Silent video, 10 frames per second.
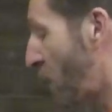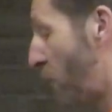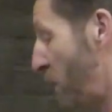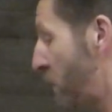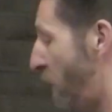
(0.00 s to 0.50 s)

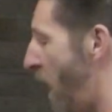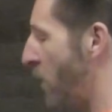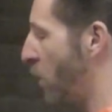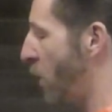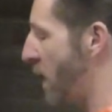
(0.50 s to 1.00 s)
from his
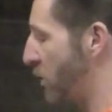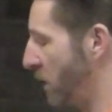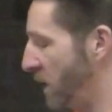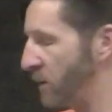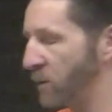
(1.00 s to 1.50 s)
father, who actually
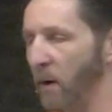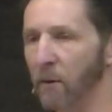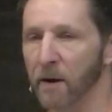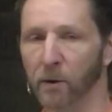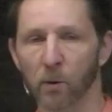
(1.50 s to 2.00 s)
lives right
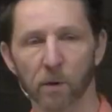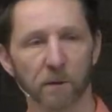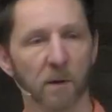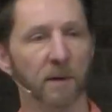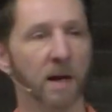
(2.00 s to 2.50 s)
around the corner
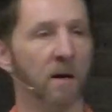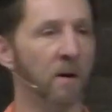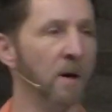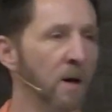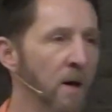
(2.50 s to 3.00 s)
from me now,
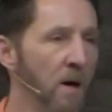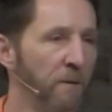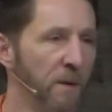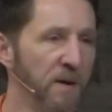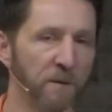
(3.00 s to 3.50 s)

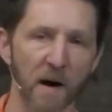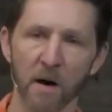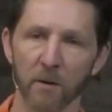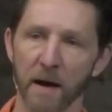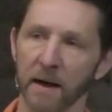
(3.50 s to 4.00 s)
from his
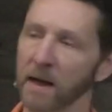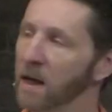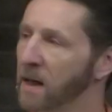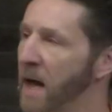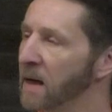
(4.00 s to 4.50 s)
father that
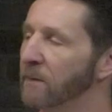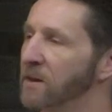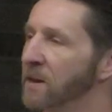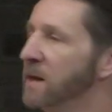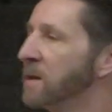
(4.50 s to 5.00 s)
he can't even
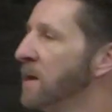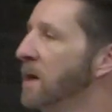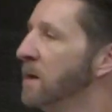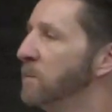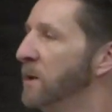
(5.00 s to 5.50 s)
see his
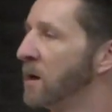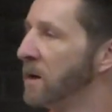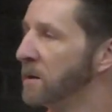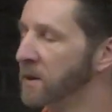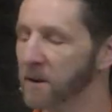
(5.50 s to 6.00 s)
kids
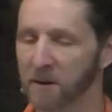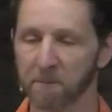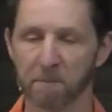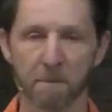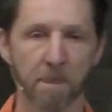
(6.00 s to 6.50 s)
because
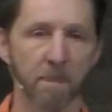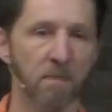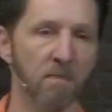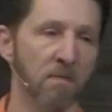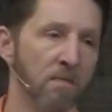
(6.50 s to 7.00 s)

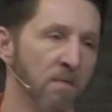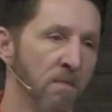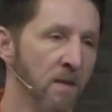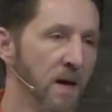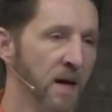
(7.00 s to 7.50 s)

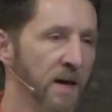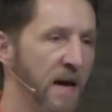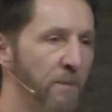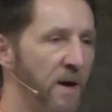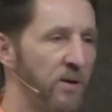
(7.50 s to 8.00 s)
he
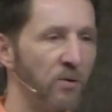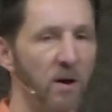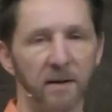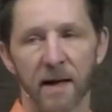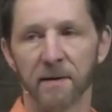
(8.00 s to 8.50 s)
can't pass a
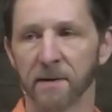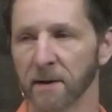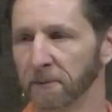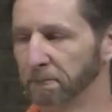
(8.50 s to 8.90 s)
drug test.